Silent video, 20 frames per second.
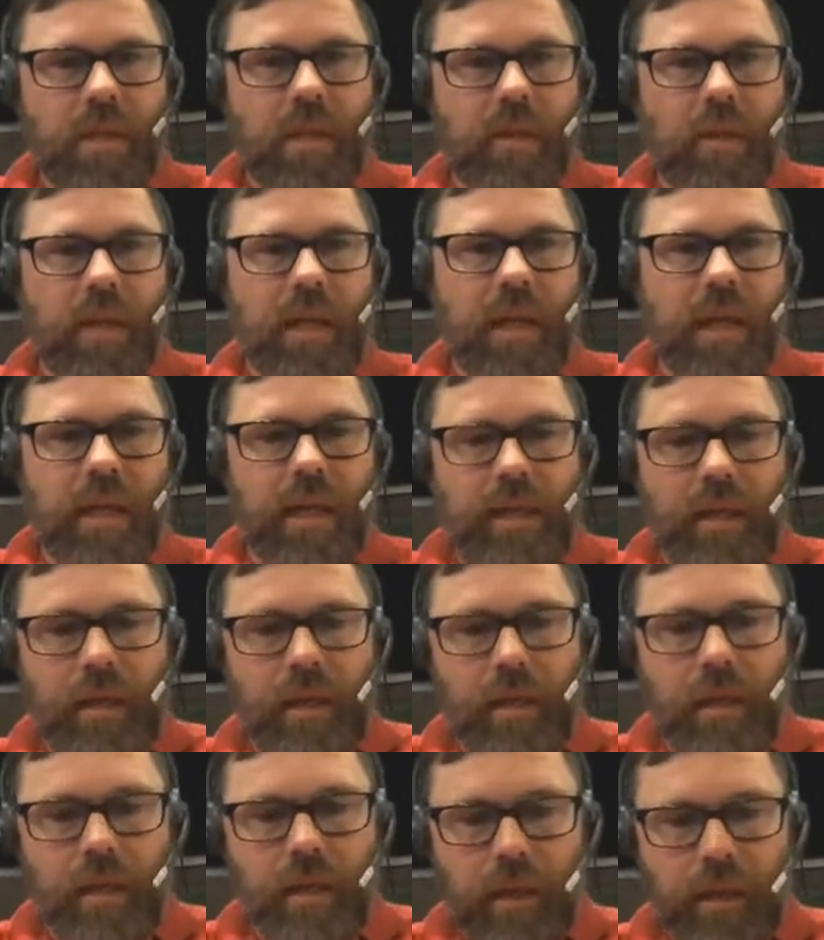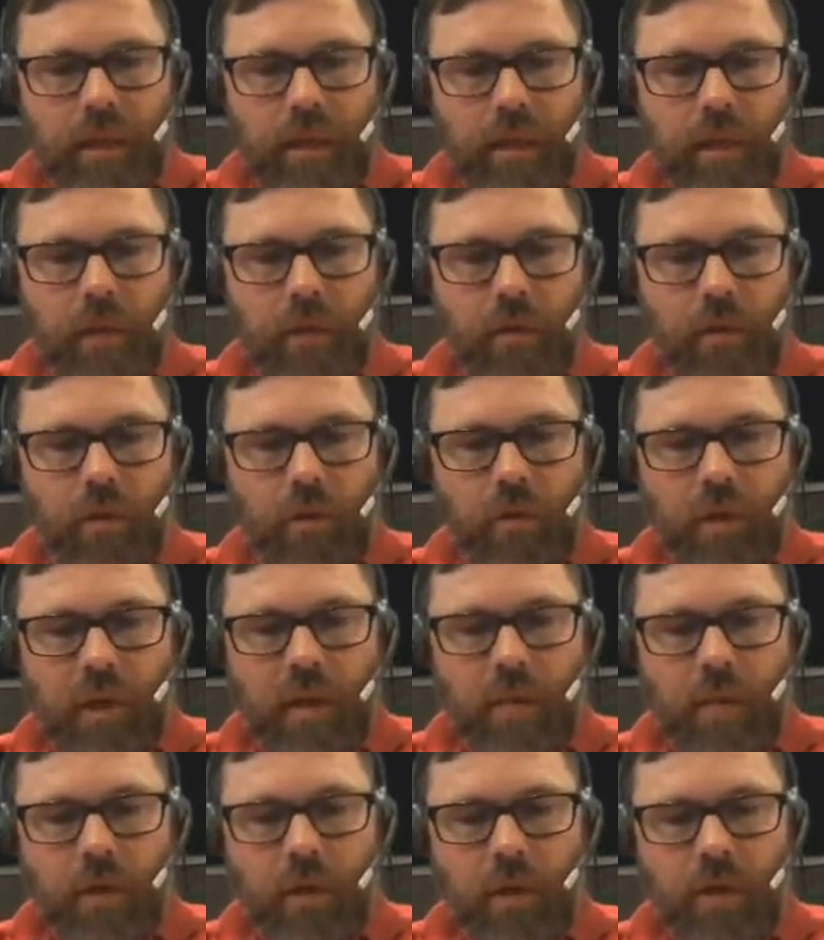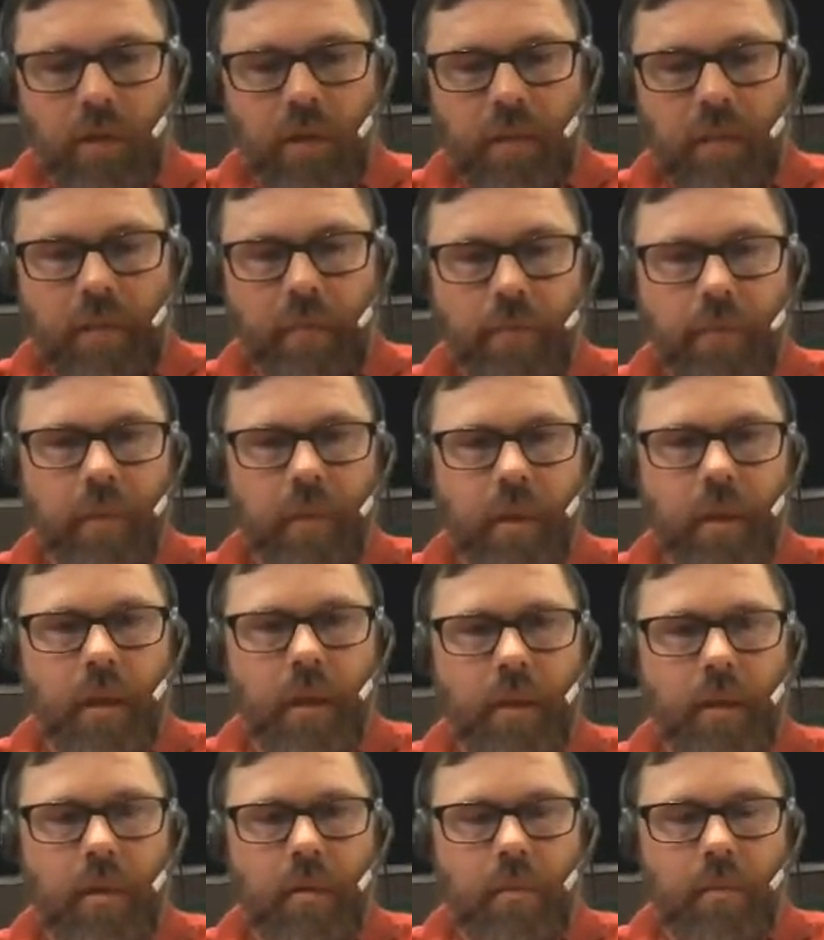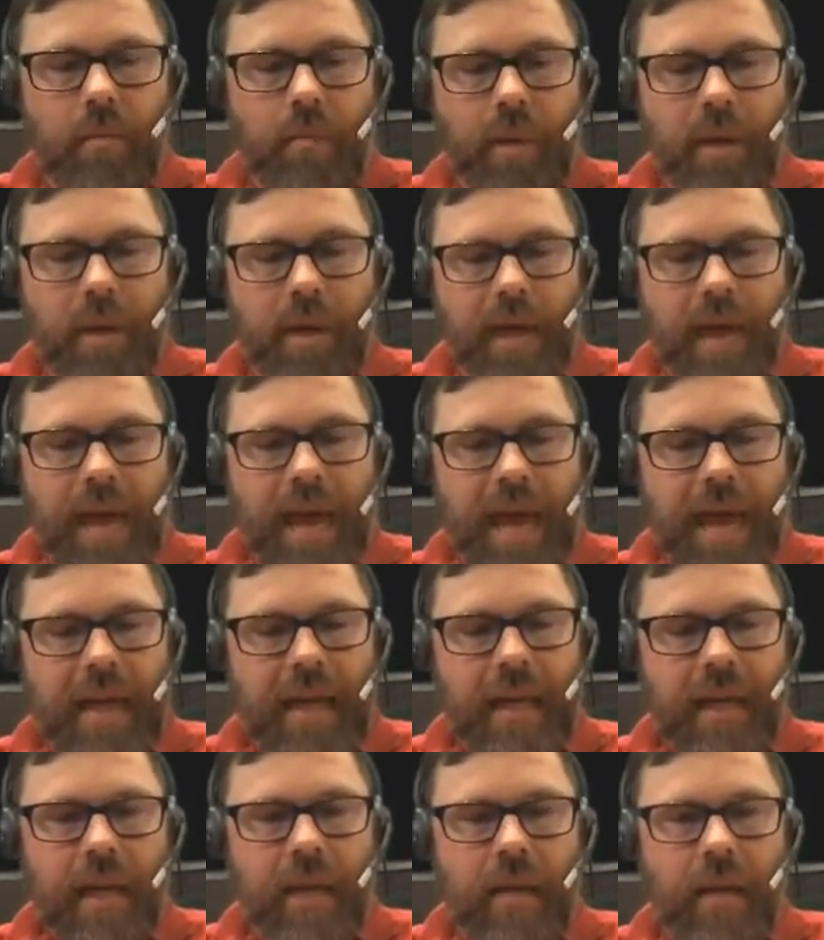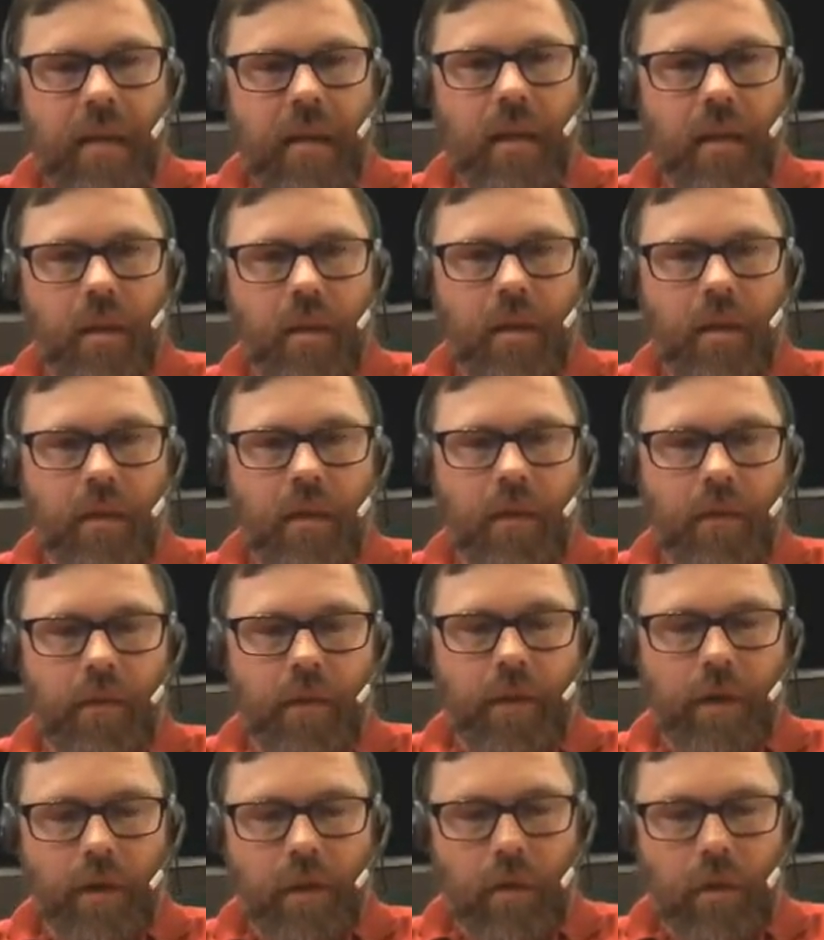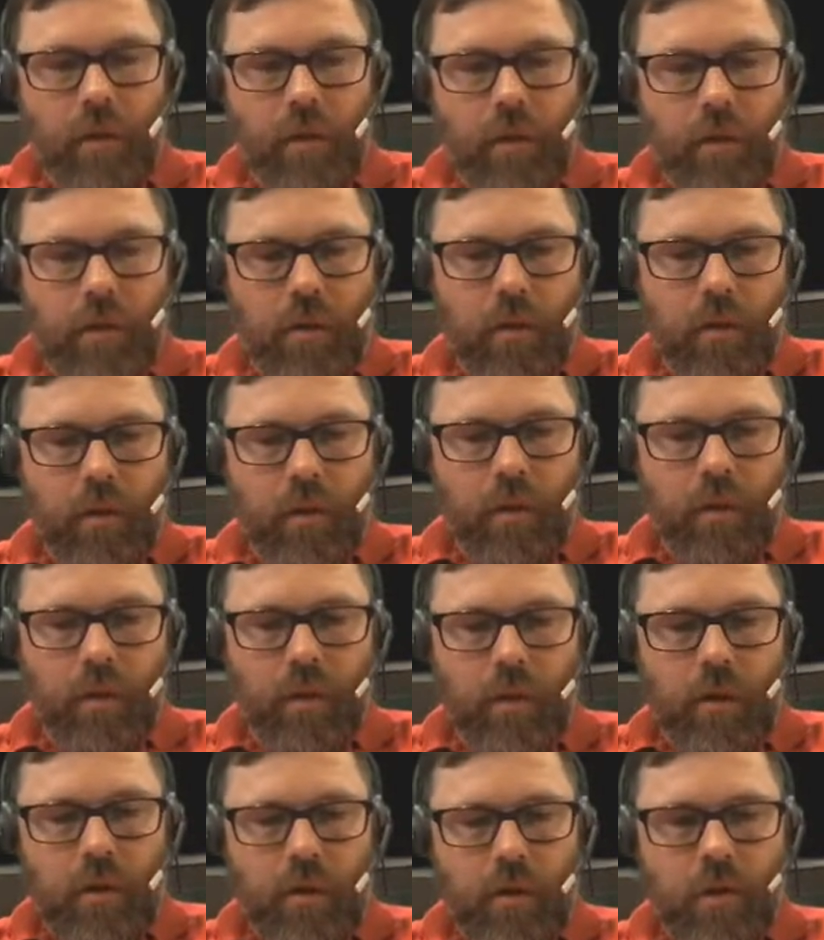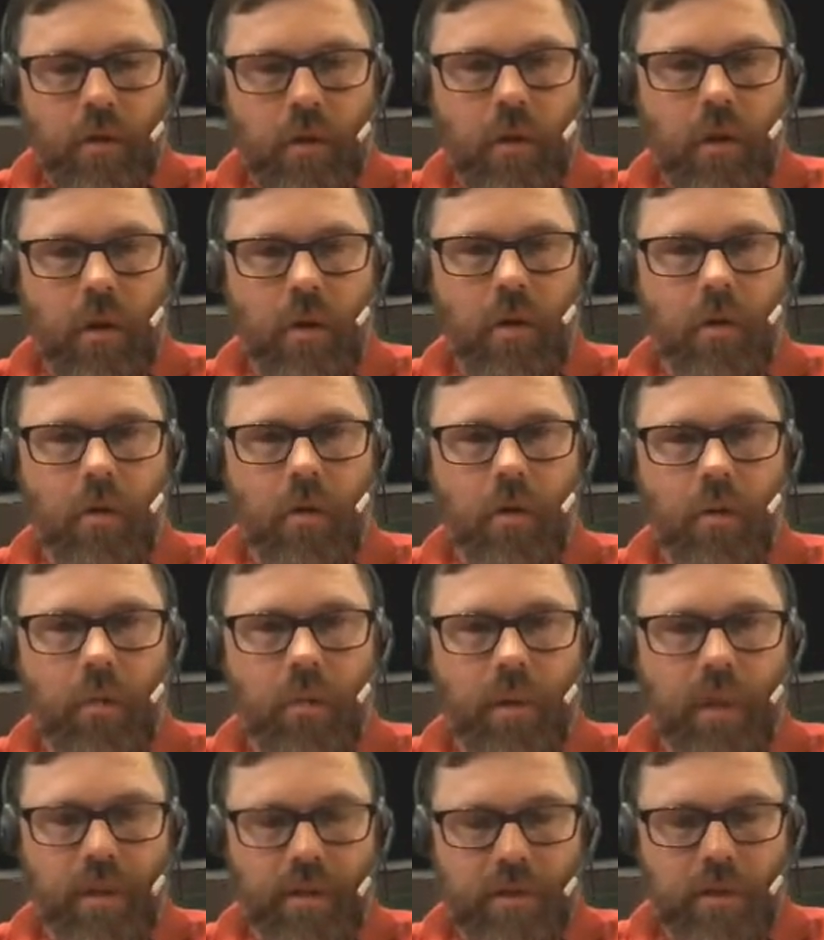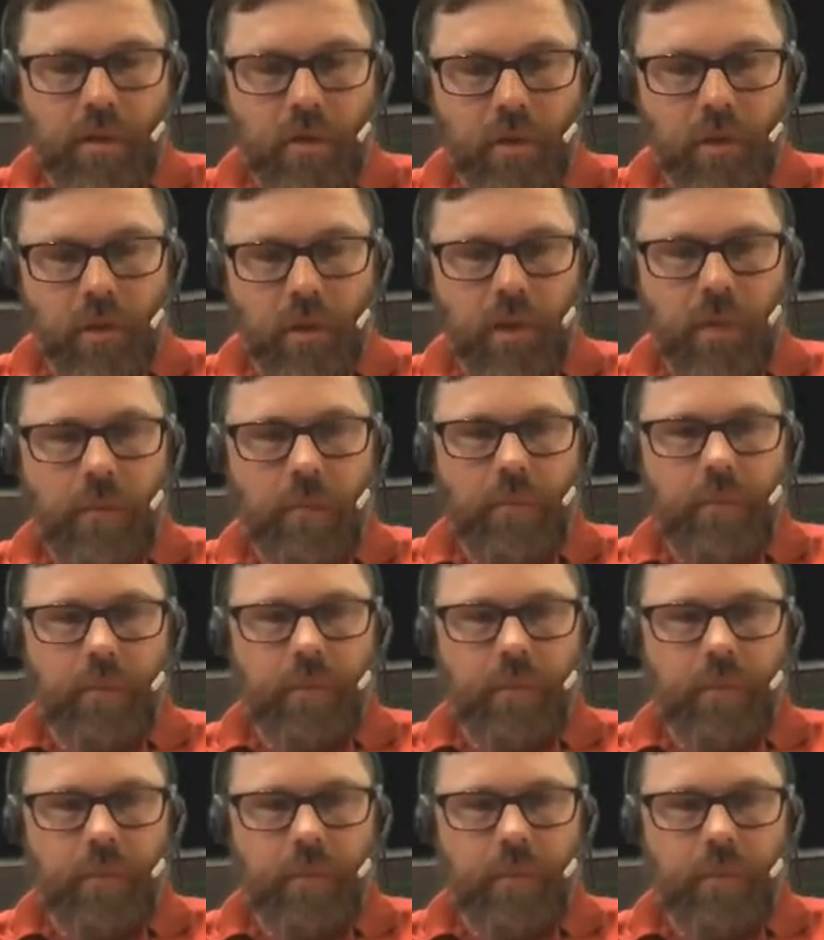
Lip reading: go ahead and go through that part of it by adding the file to our local repository.